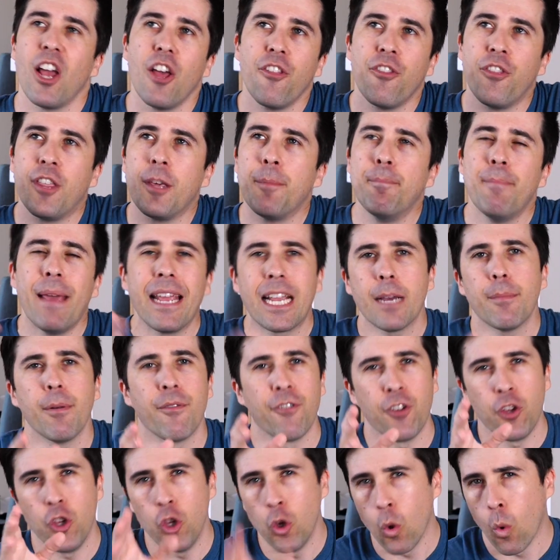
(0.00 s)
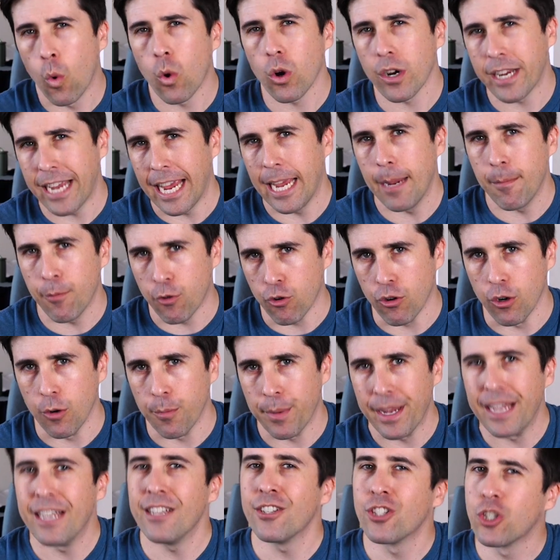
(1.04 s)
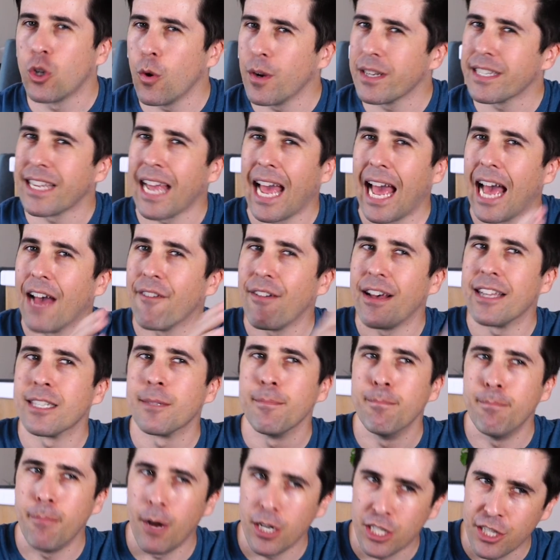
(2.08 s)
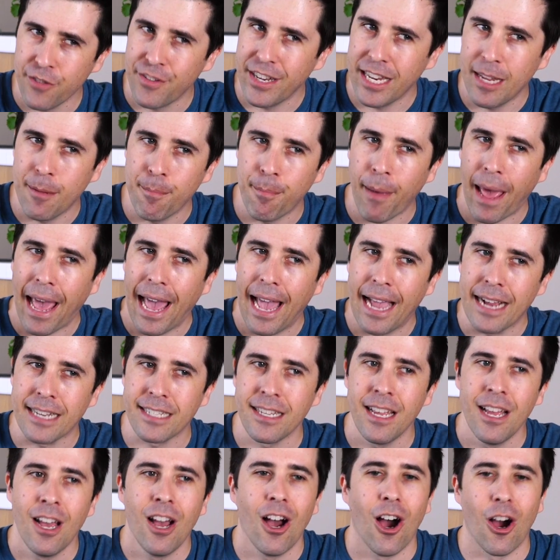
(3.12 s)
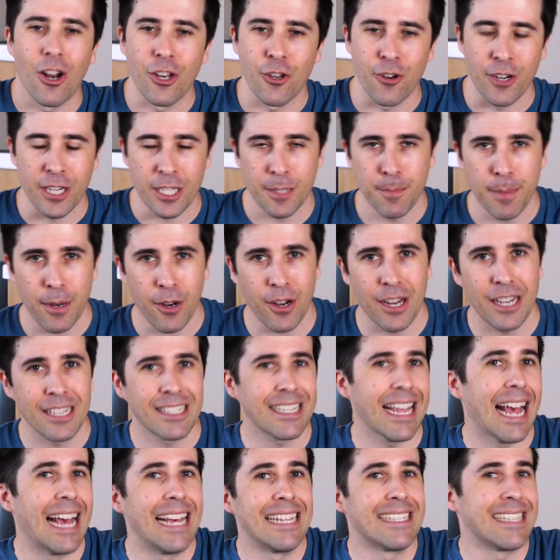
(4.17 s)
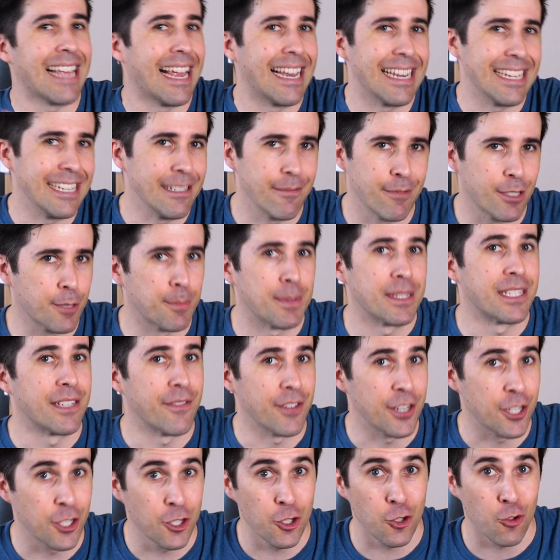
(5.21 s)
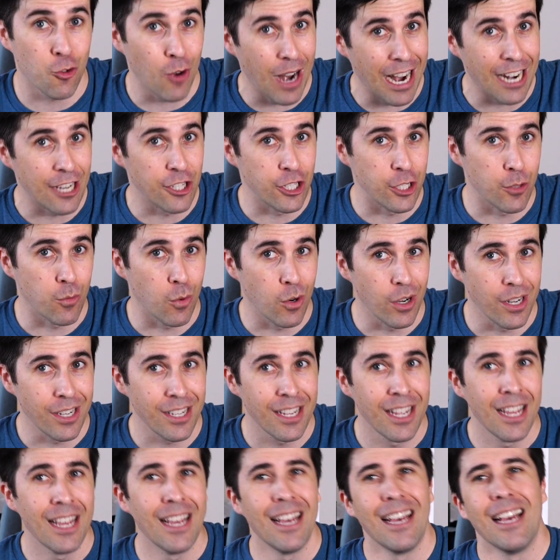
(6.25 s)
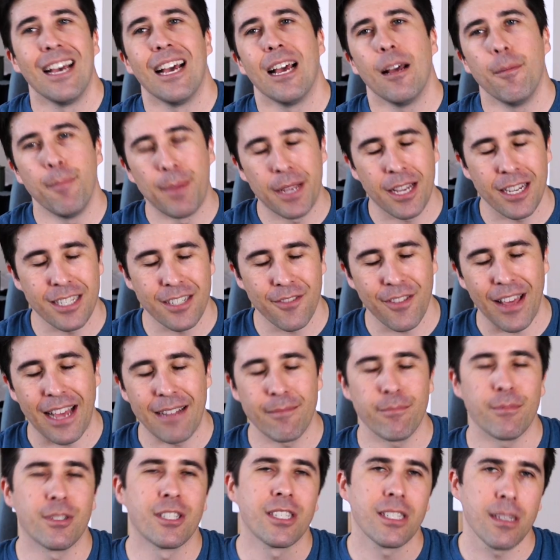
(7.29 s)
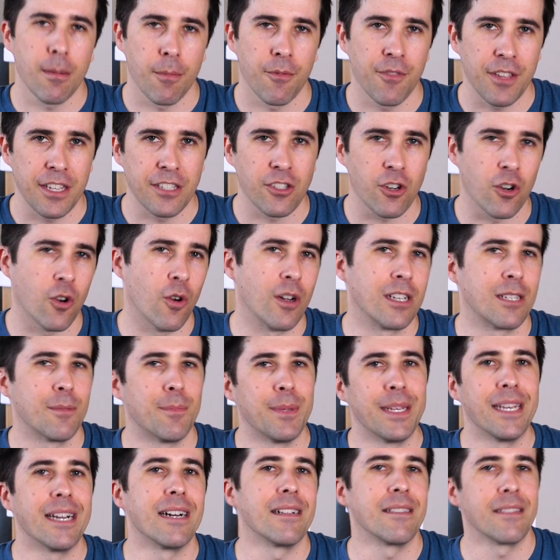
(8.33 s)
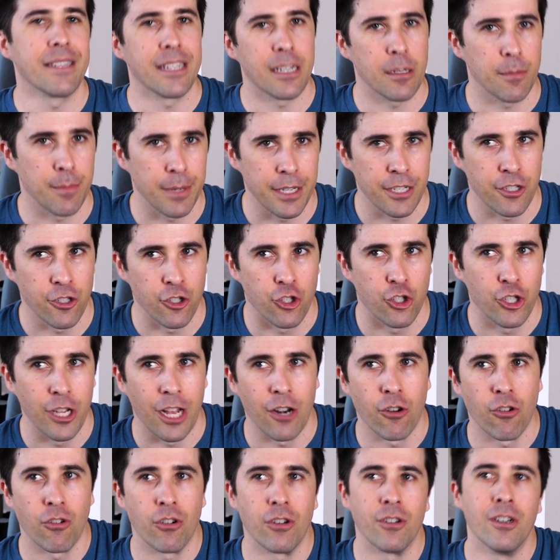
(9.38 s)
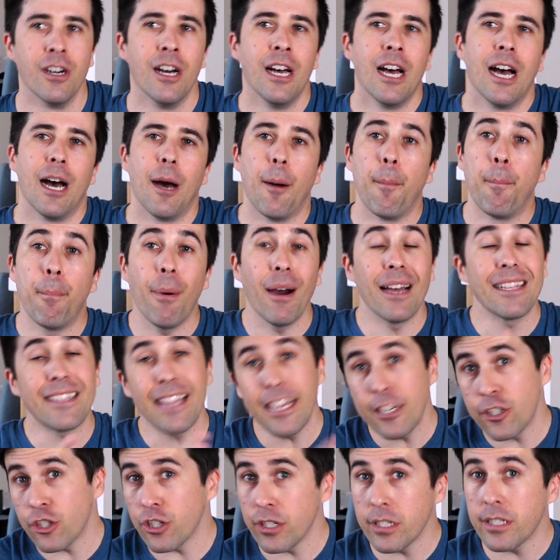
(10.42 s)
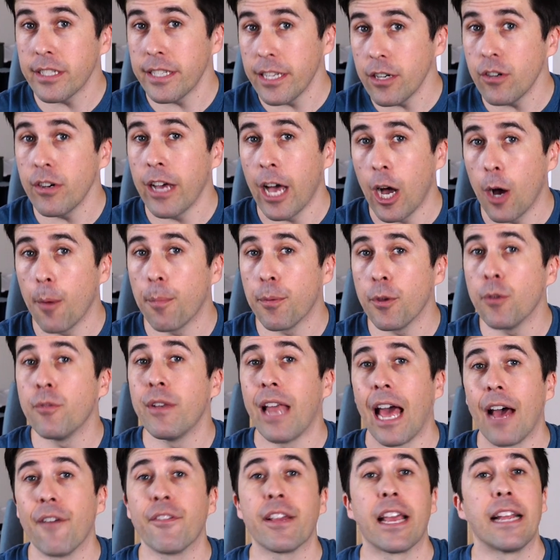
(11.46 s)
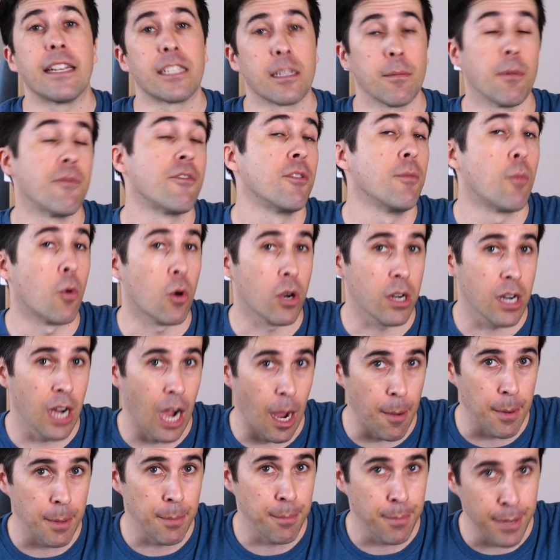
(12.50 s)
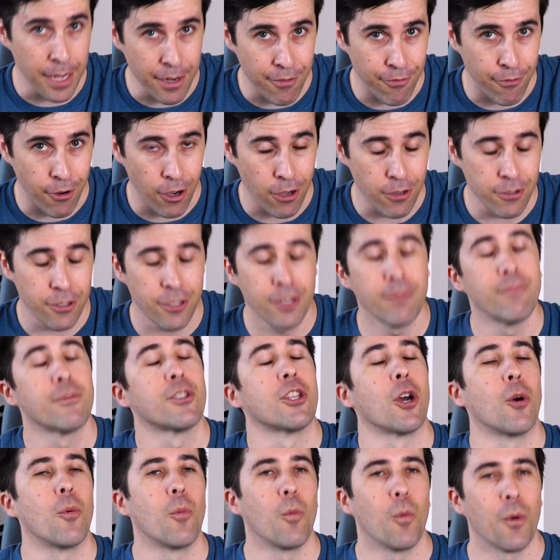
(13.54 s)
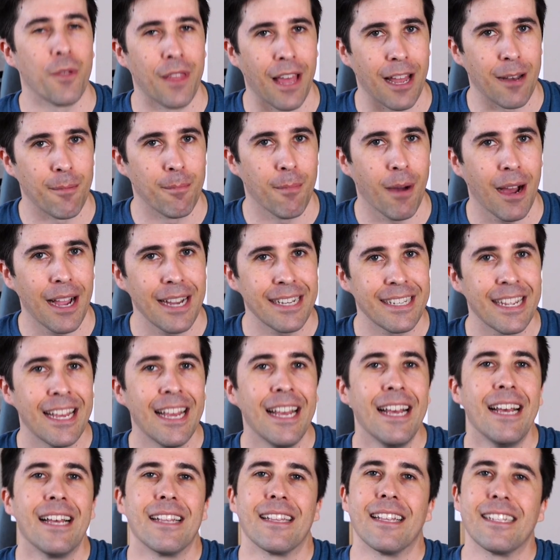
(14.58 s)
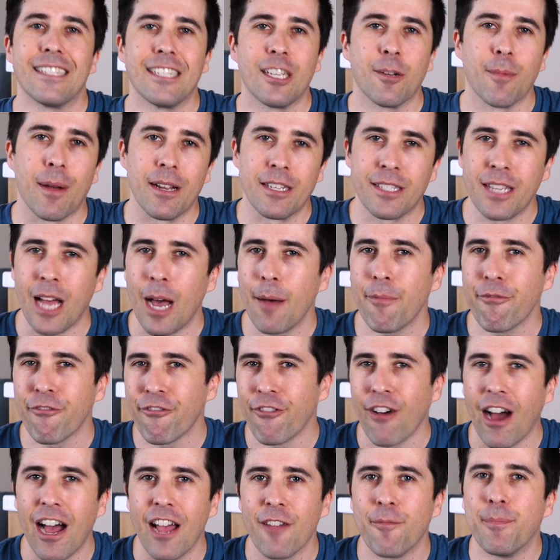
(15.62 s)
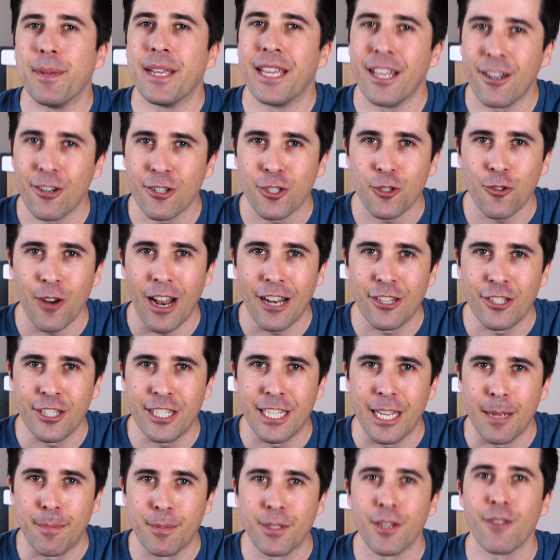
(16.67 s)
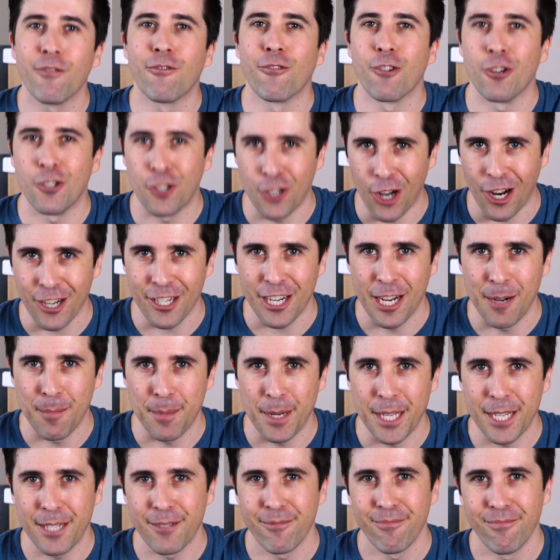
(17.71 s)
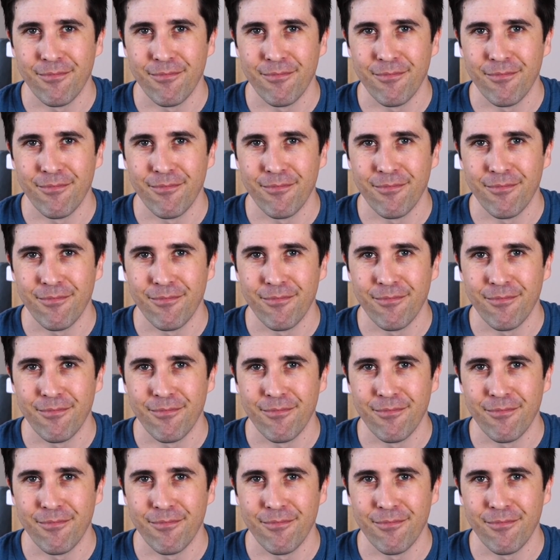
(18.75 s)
the makeup of your game group is going to have as much of an impact on your experience as any specific strategy would. Because of that, some of these are going to be a little bit general, but they should still help you navigate some of the more common pitfalls. So, with that in mind, let's hear my top 5 beginner strategy tips for John Company.